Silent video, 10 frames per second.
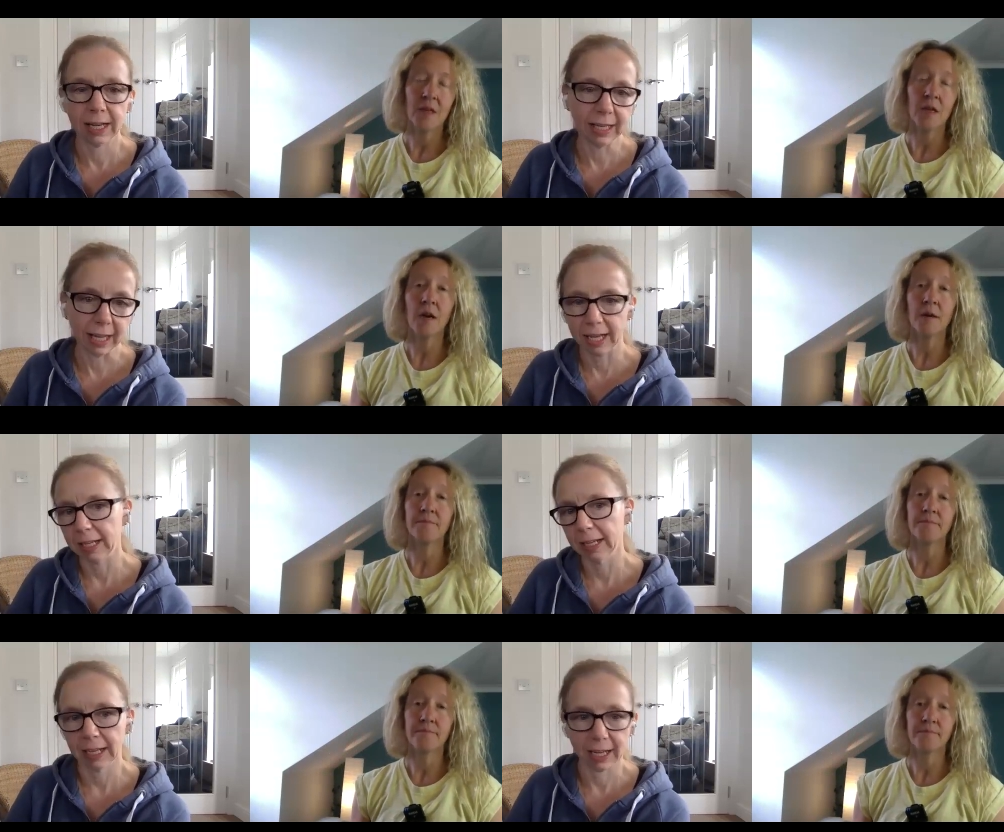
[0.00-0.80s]
Speaker 1: and
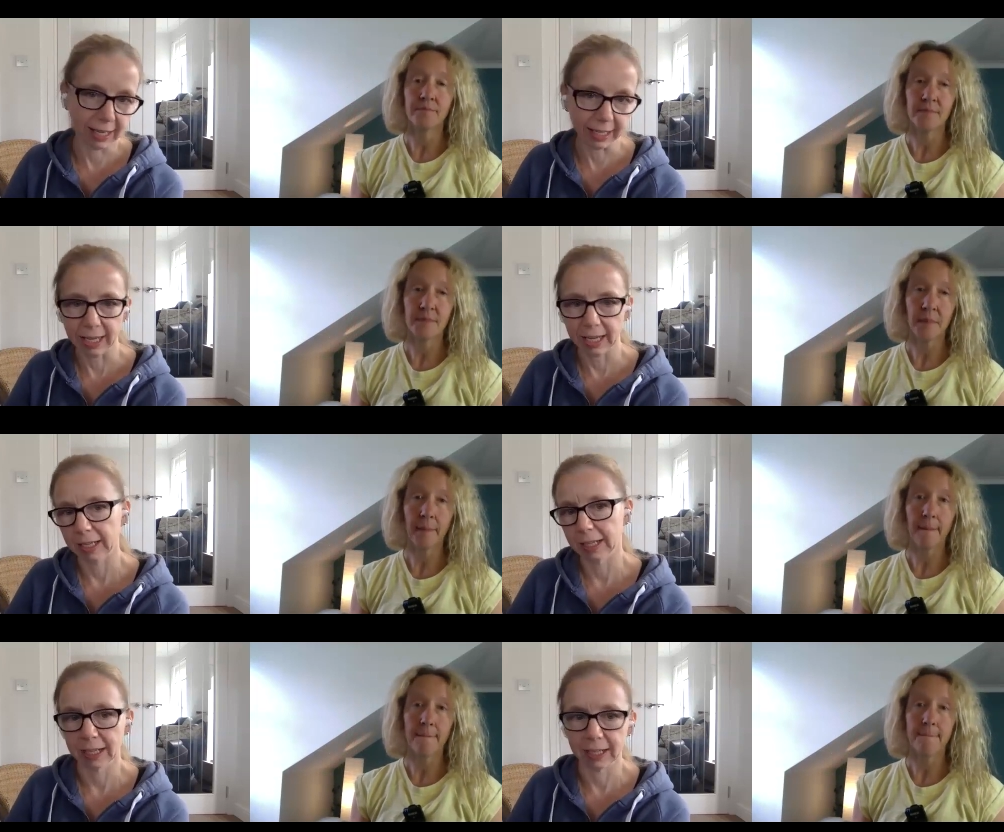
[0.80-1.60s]
again and
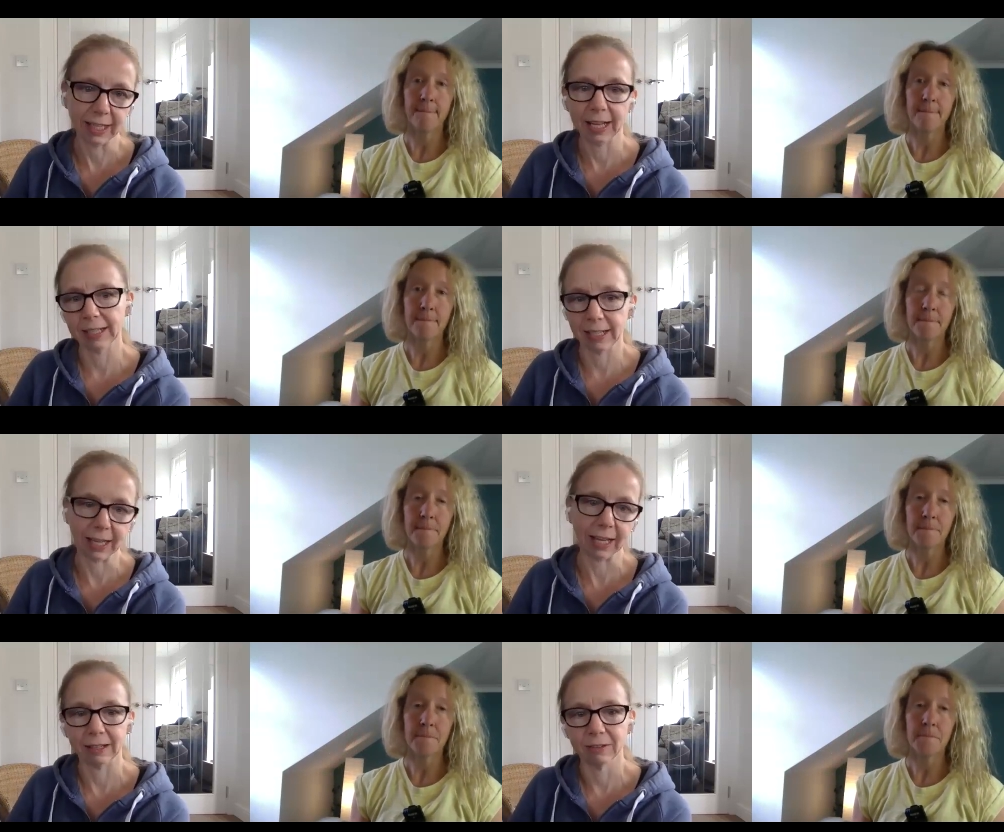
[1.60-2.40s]
again and again
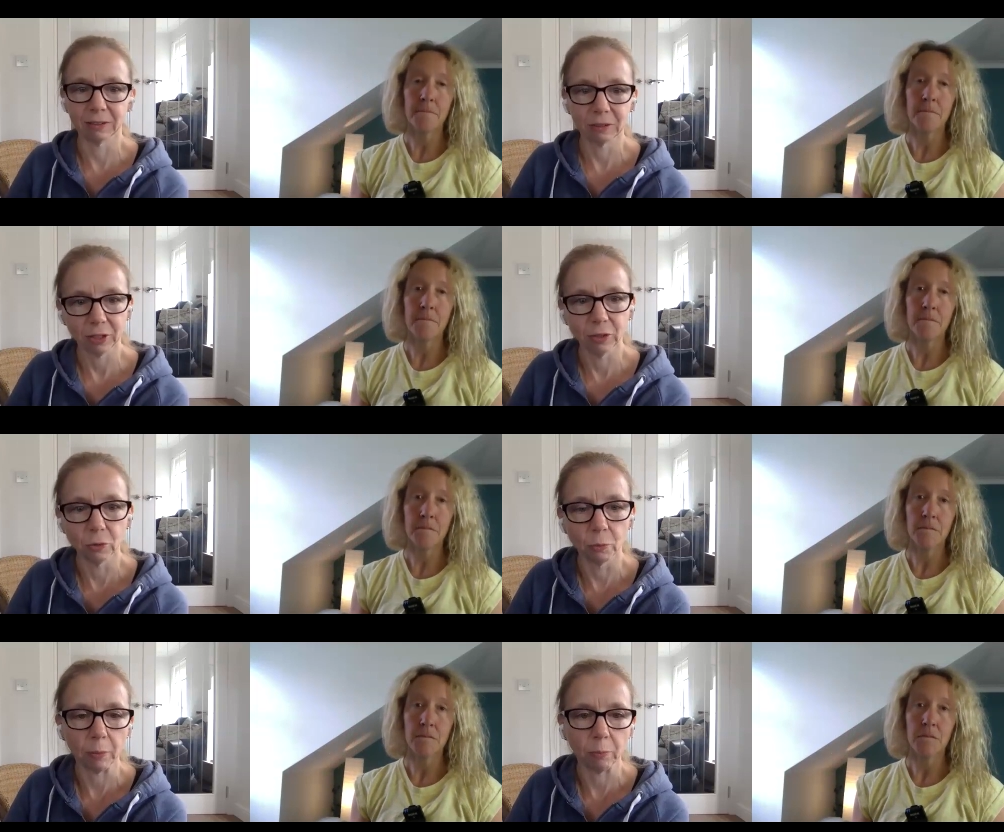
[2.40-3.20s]
and again
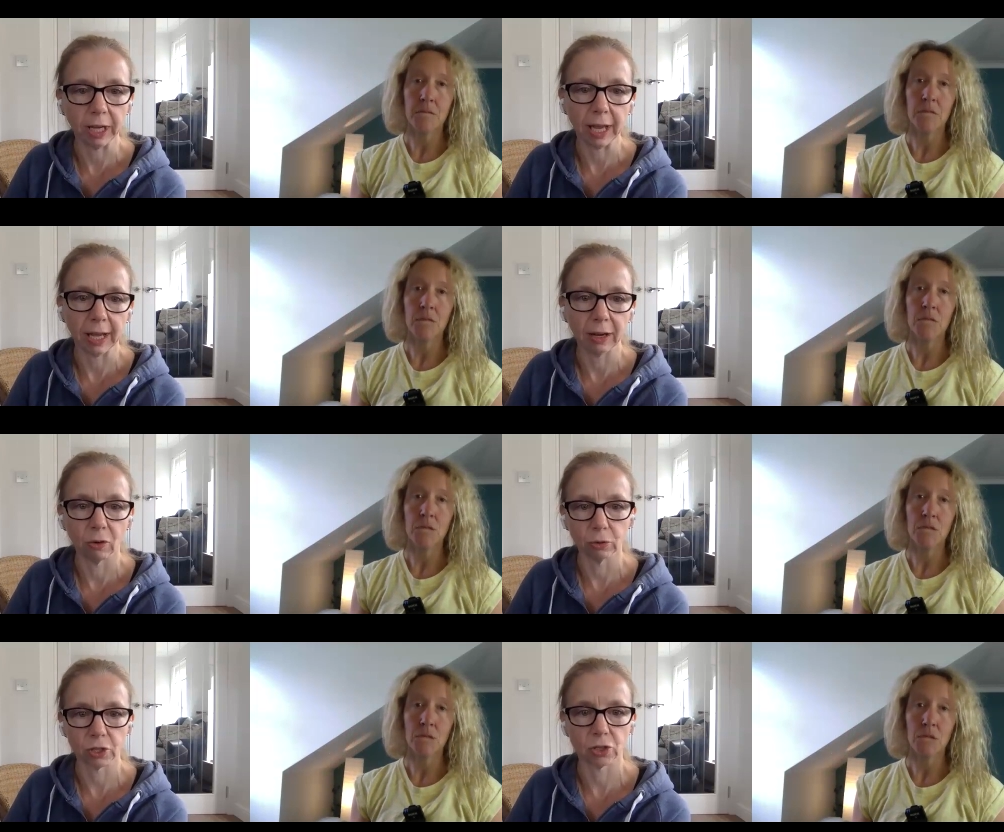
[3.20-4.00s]
you know when we
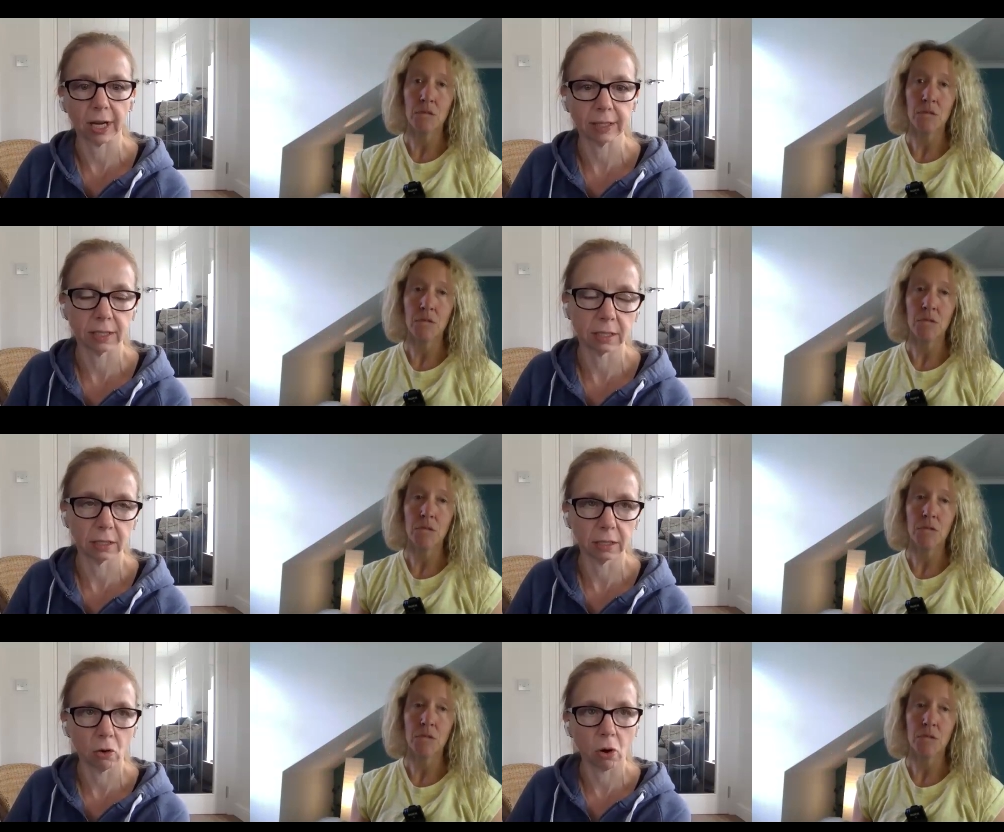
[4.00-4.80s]
get all
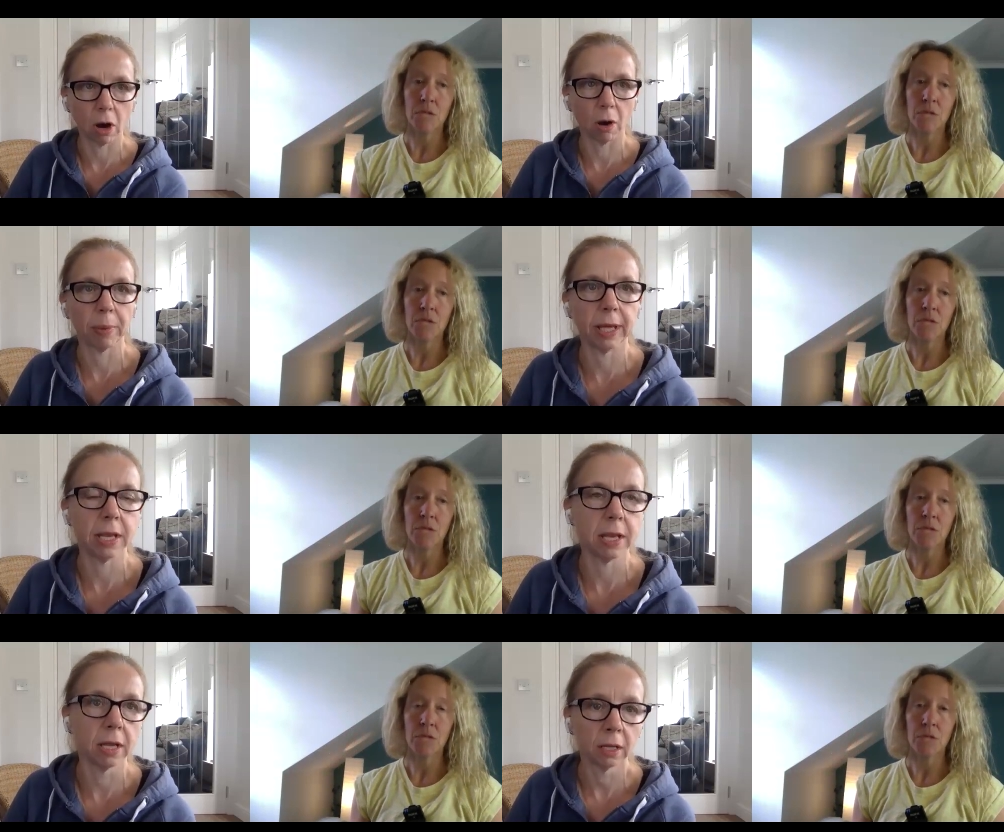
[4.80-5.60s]
distracted and caught up
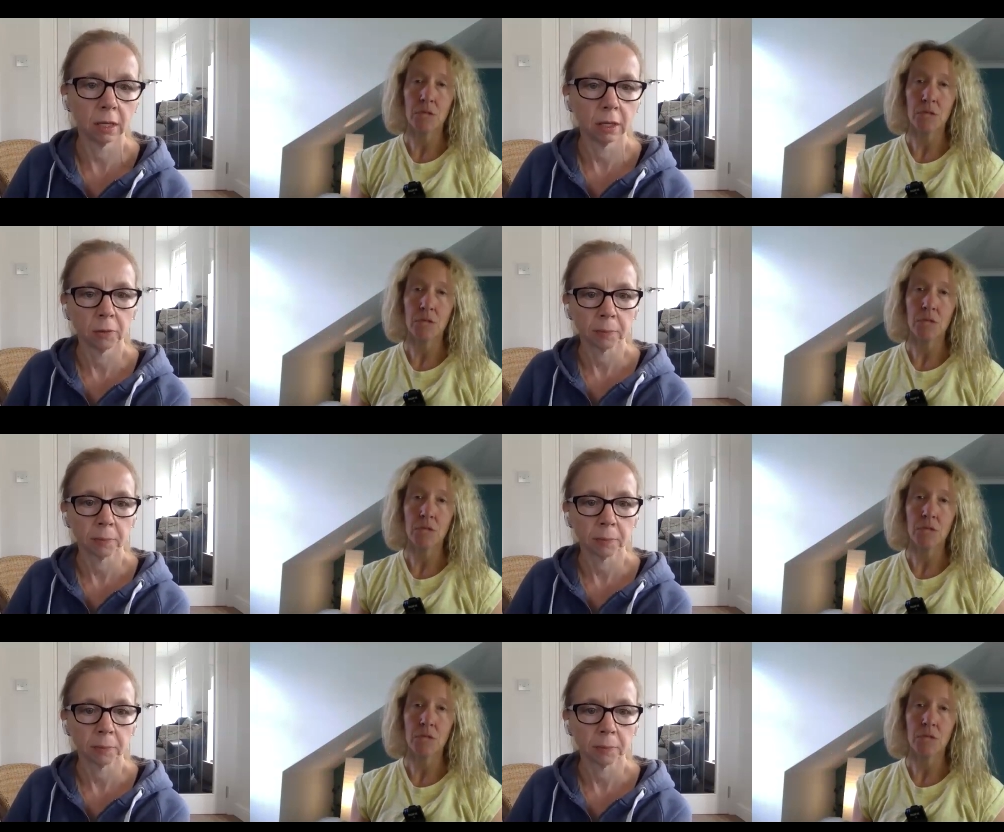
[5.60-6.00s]
in